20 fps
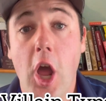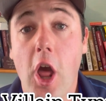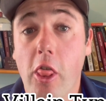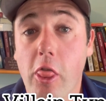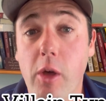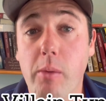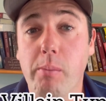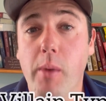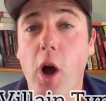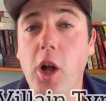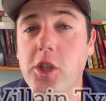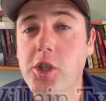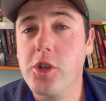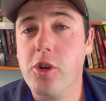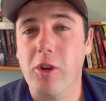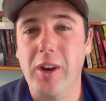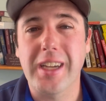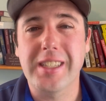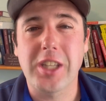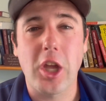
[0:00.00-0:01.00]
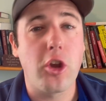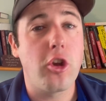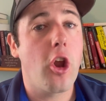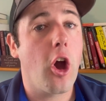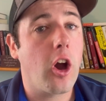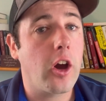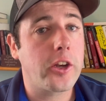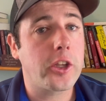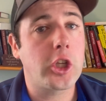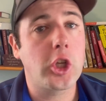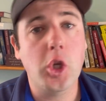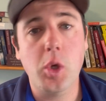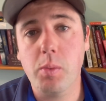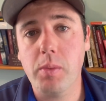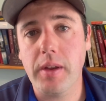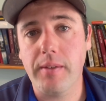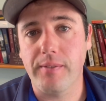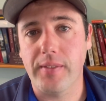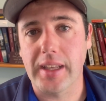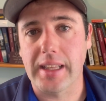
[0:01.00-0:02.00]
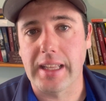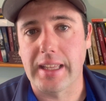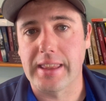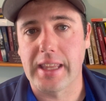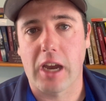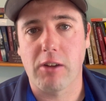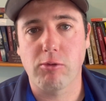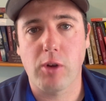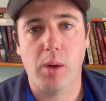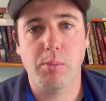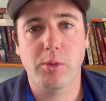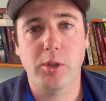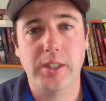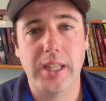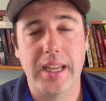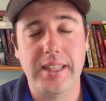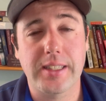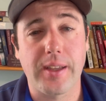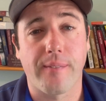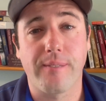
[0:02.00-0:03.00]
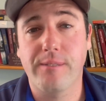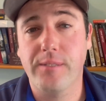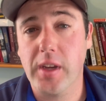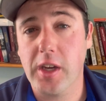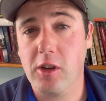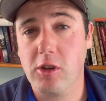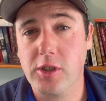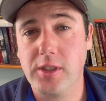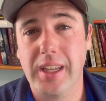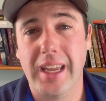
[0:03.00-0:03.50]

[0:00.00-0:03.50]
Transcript: The monster is a non-human villain that represents a fierce,